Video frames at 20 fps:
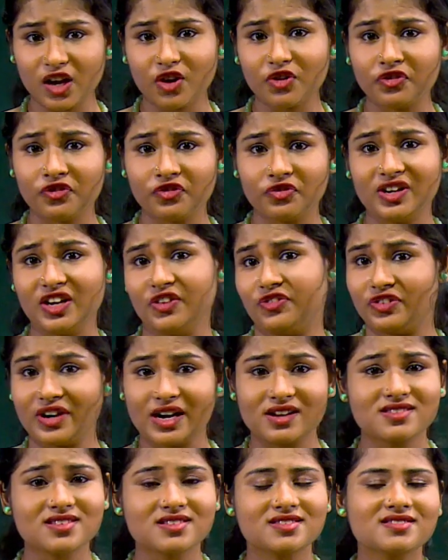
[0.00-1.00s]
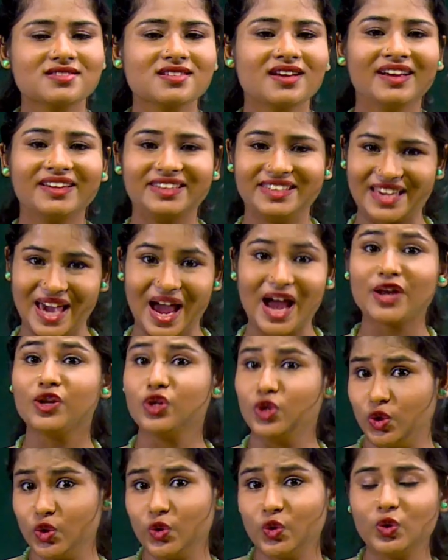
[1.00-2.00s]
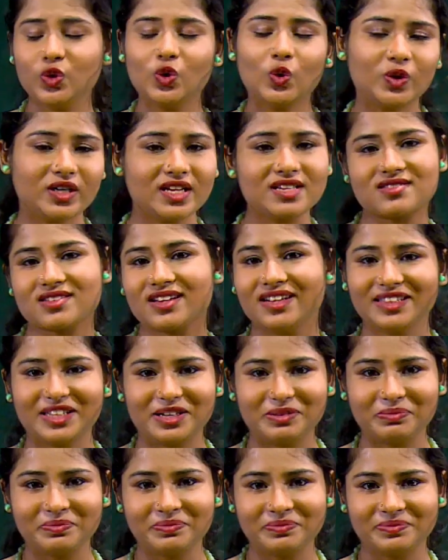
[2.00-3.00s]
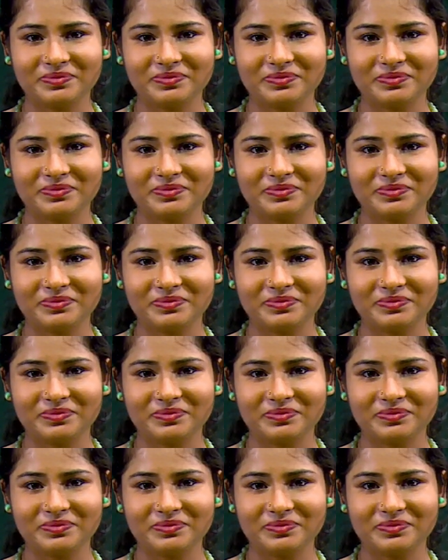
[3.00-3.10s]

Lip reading: of differences can you notice in them?